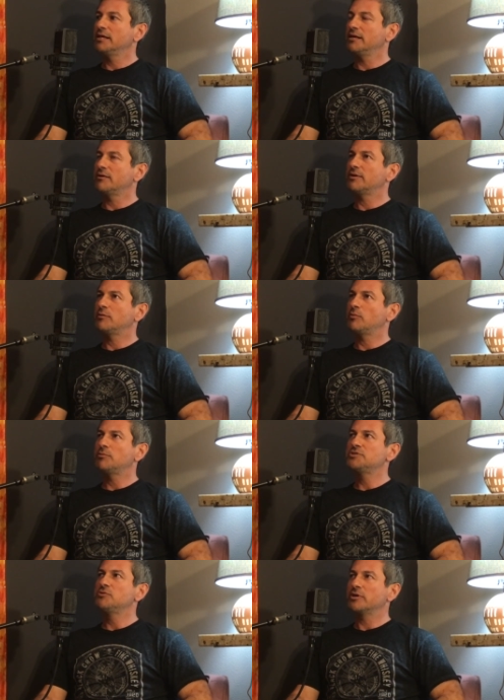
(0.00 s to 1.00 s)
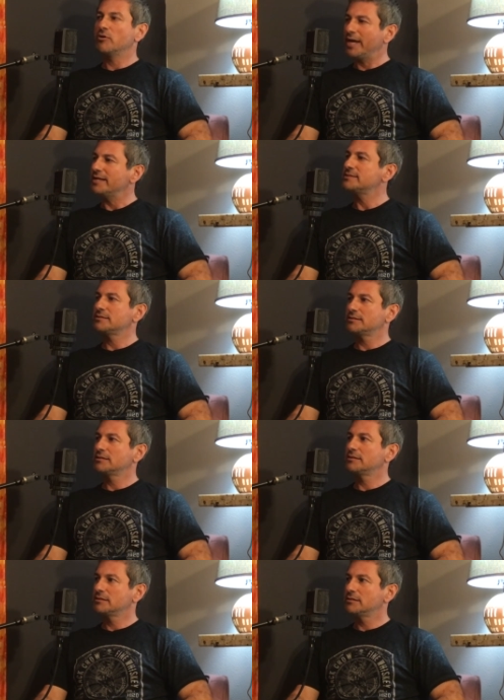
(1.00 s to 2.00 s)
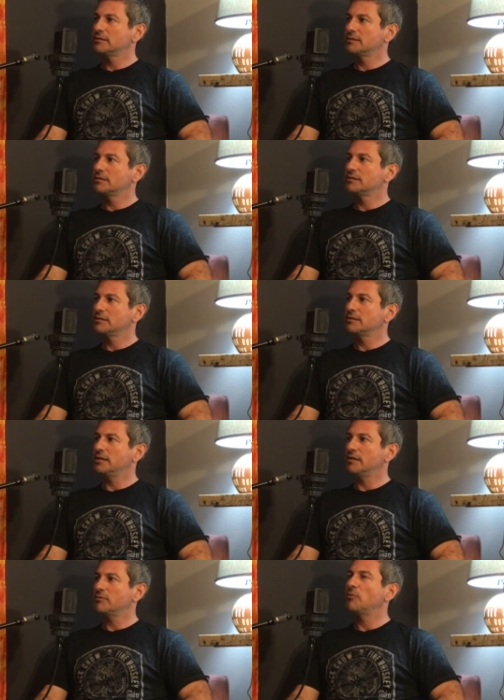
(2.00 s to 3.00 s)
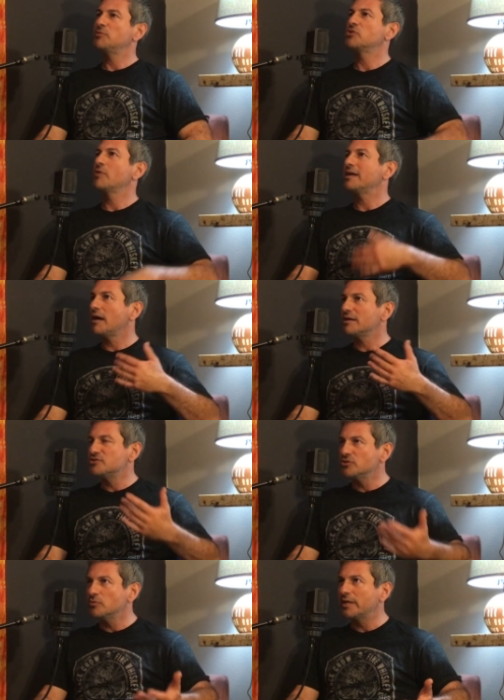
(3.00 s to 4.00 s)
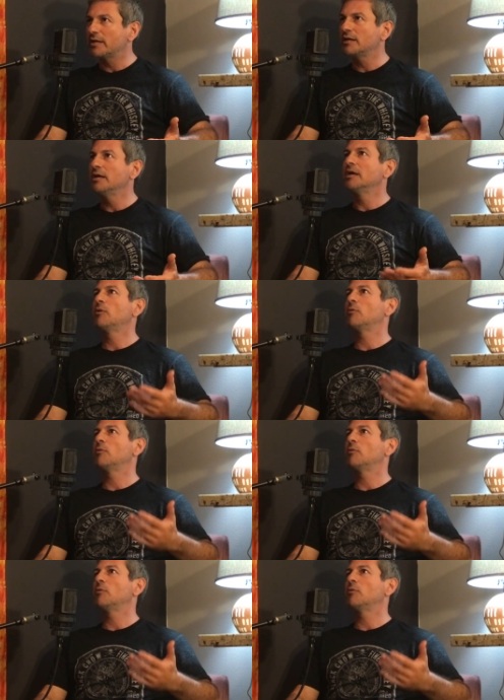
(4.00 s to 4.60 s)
You know, what would you regret? You know, what would you regret not doing?